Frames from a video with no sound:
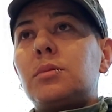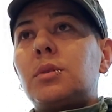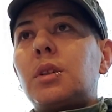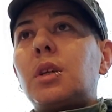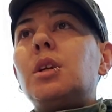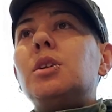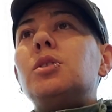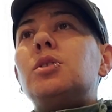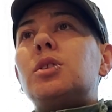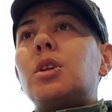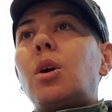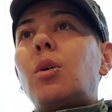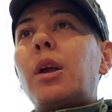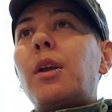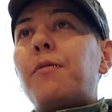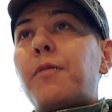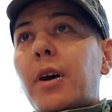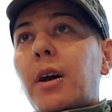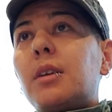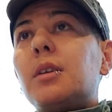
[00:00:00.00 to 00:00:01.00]

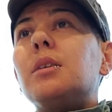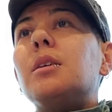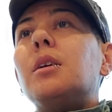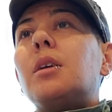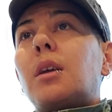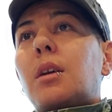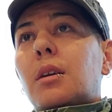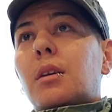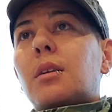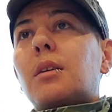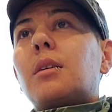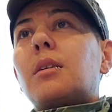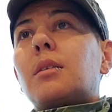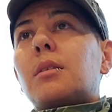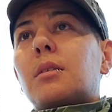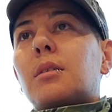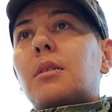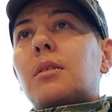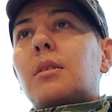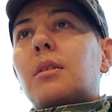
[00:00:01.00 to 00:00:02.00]
But we can't stay in
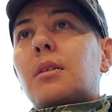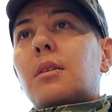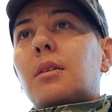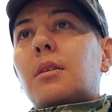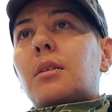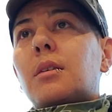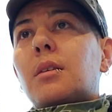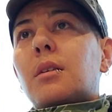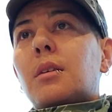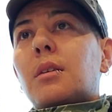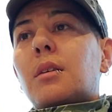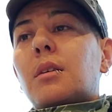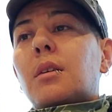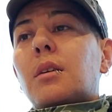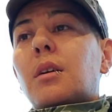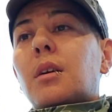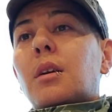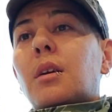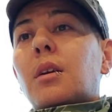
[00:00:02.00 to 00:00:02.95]
this stasis until...